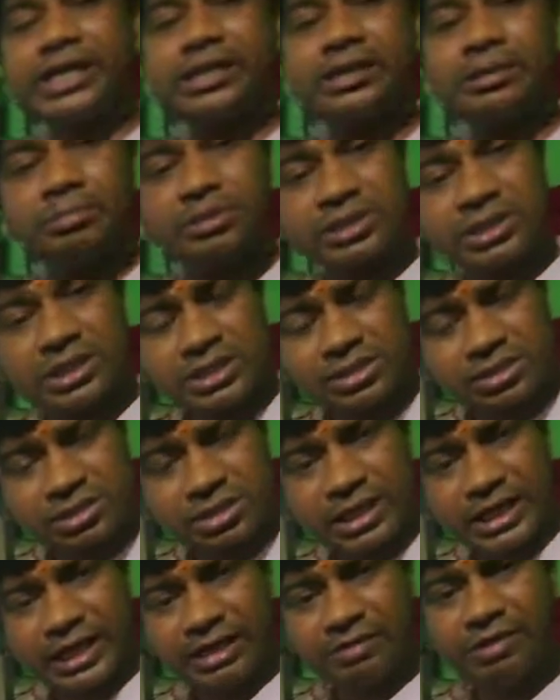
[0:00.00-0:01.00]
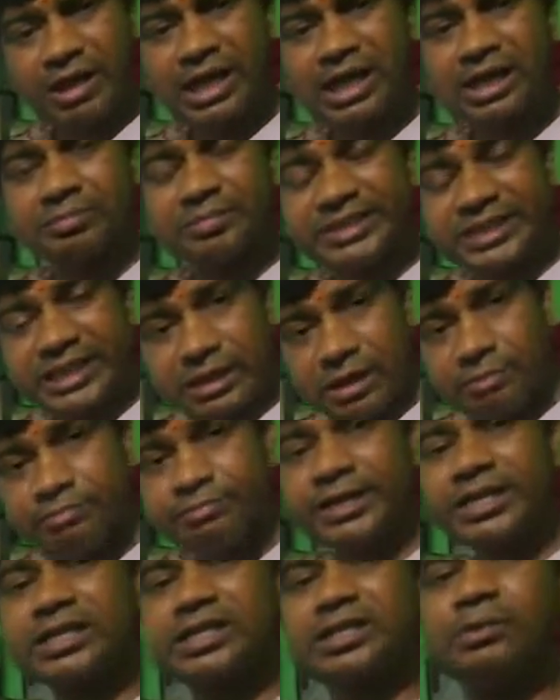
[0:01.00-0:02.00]
in the business environment. They
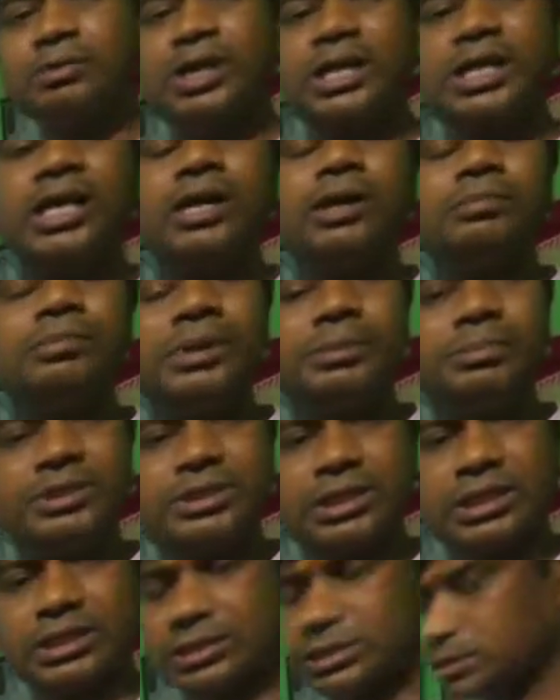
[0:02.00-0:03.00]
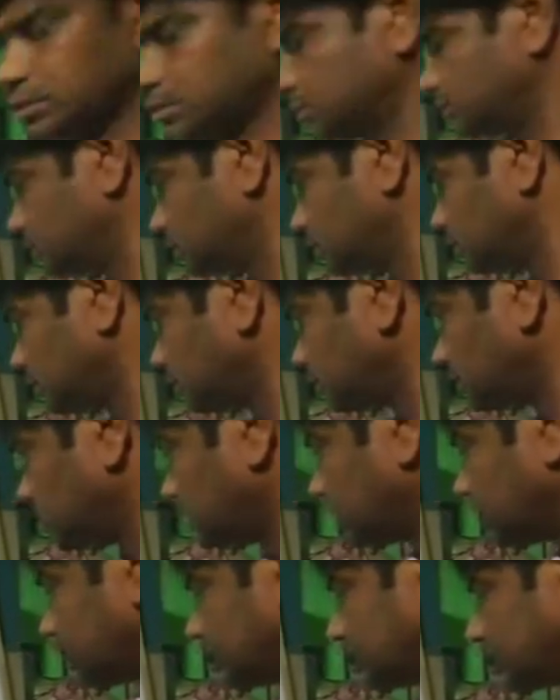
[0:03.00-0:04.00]
affect the working of the business.
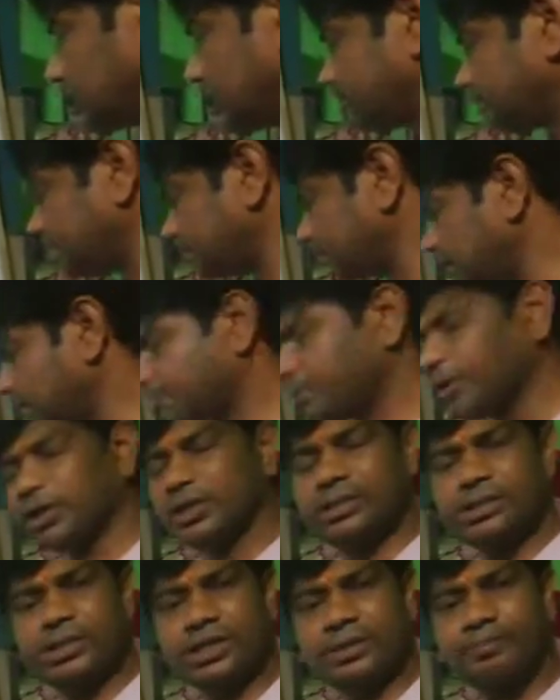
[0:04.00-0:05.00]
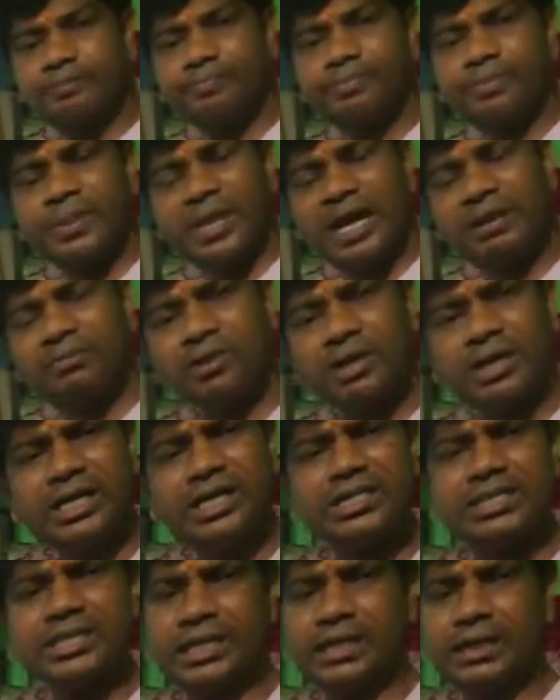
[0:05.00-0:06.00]
Government policy, I've
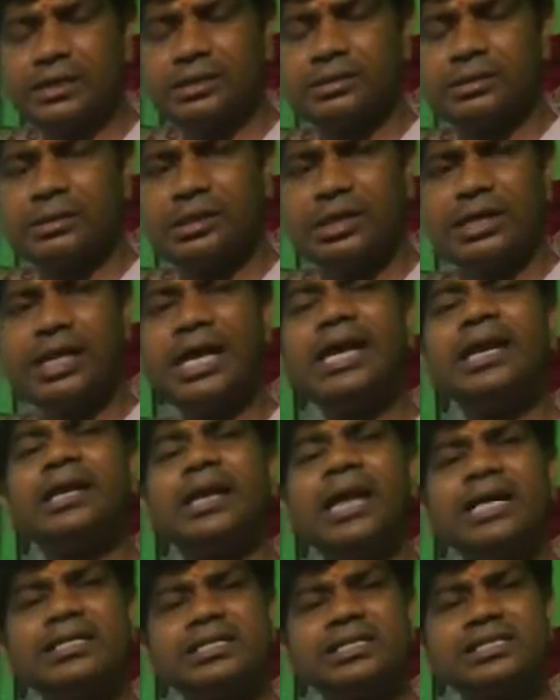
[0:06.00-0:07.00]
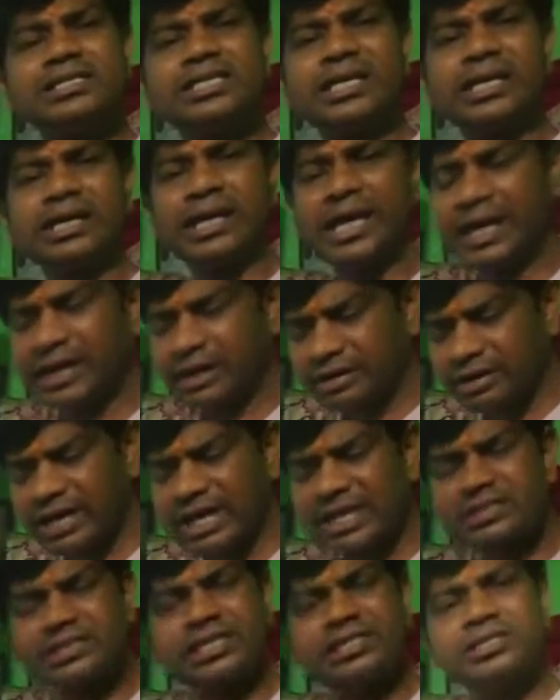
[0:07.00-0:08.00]
already said, like licensing and
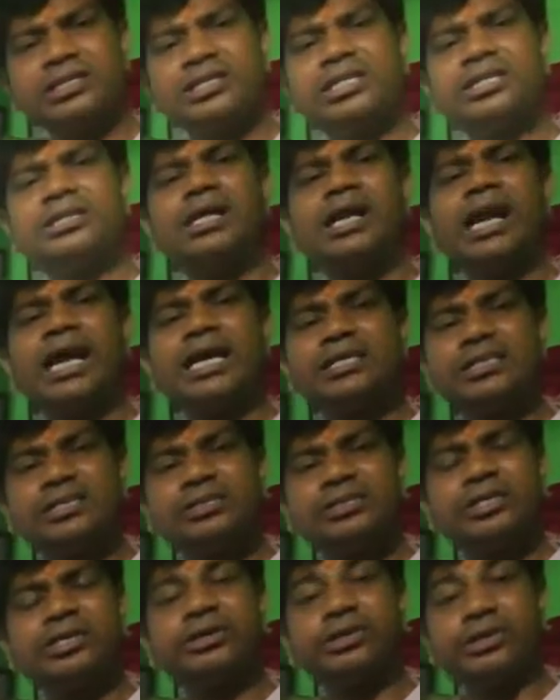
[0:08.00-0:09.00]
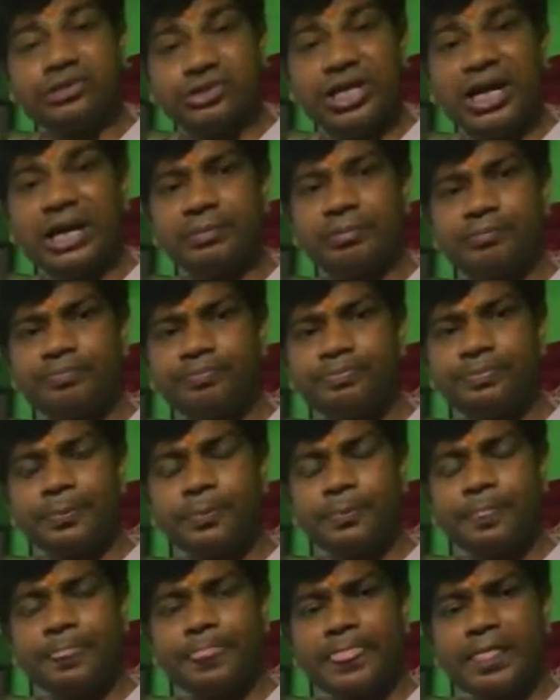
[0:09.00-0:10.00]
relaxation in the licensing
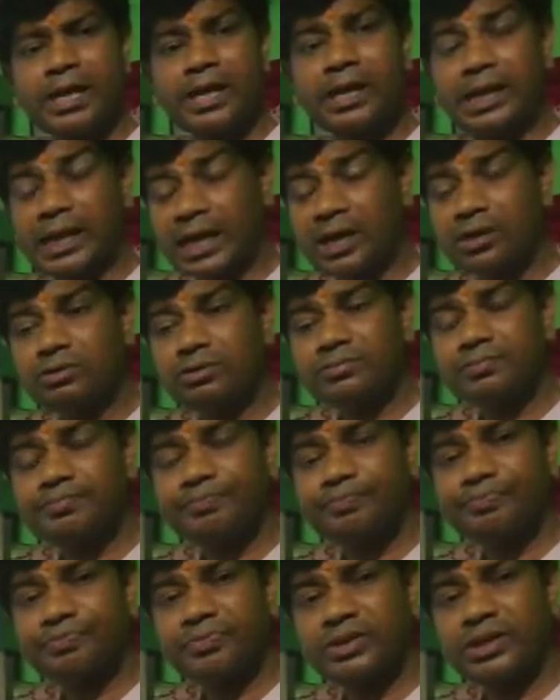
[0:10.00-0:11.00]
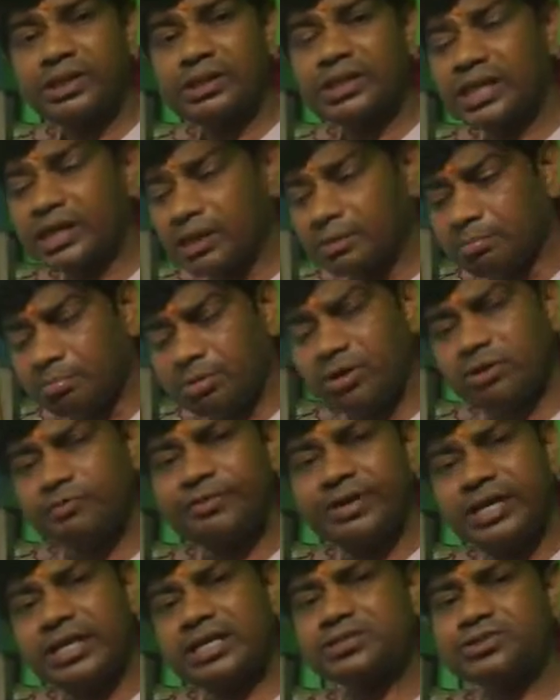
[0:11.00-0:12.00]
regime. Now the number
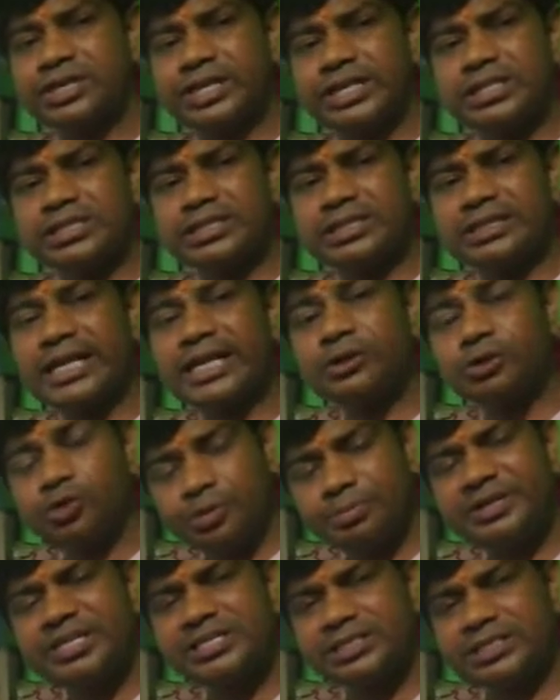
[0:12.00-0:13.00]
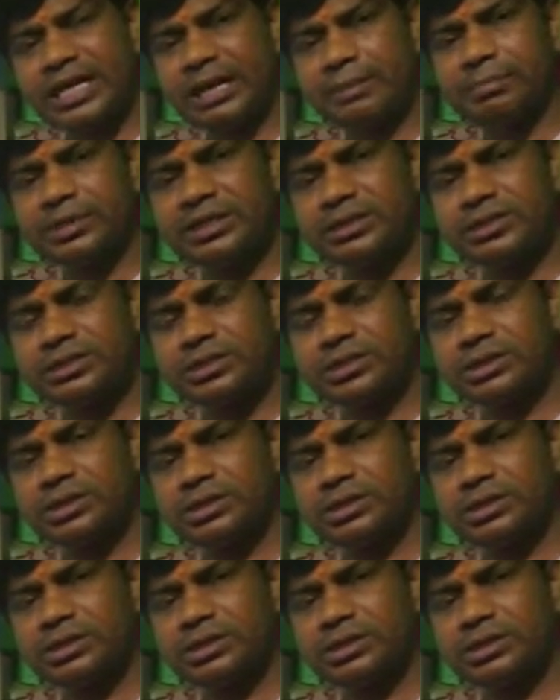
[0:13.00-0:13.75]
of industries that could be established